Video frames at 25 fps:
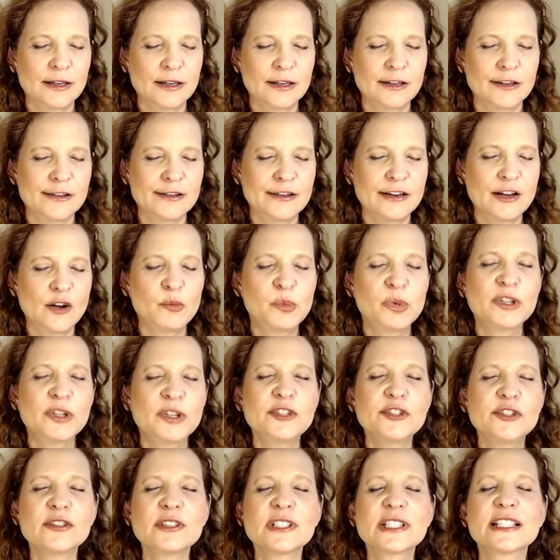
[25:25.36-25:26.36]
Now
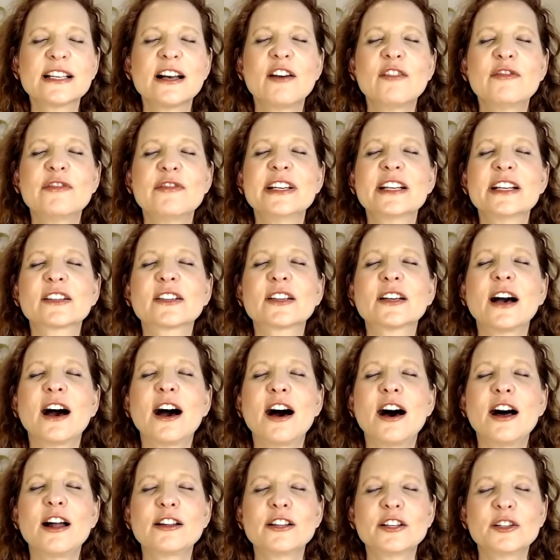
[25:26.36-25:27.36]
put yourself in a
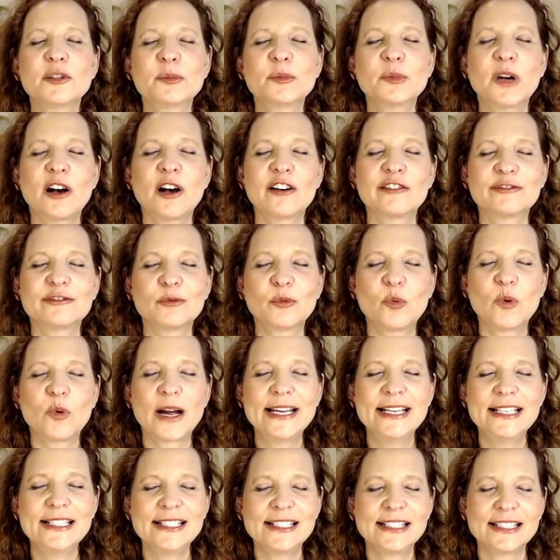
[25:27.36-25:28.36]
column of
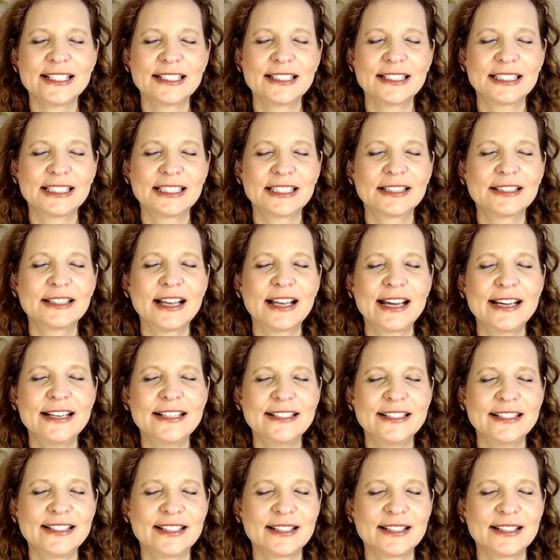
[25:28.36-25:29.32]
white light.